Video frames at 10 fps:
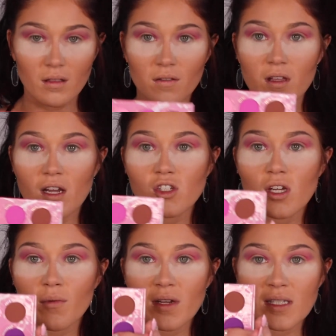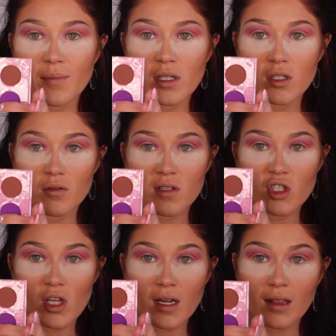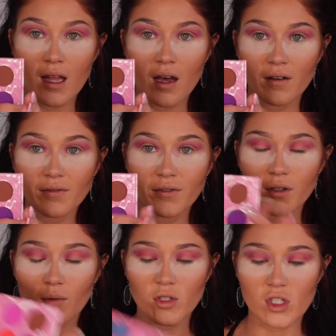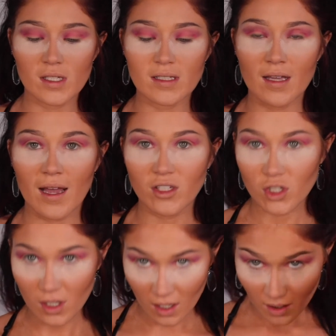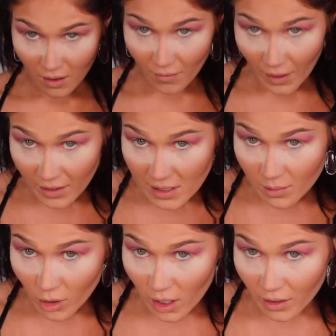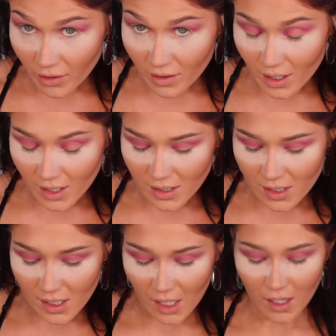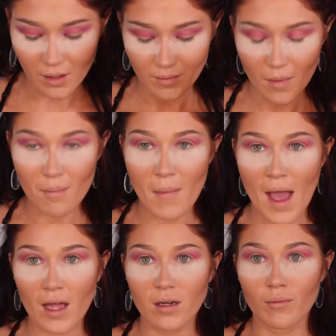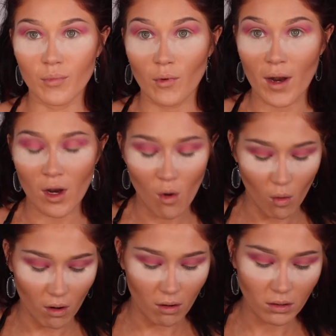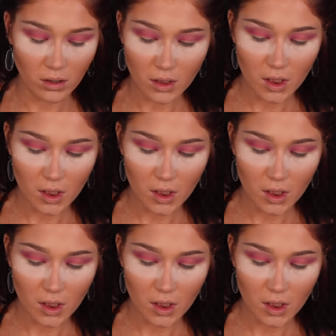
The next shade I want to dip into is the shade Love, which is actually very similar color to this. It's like a matte, bright coral.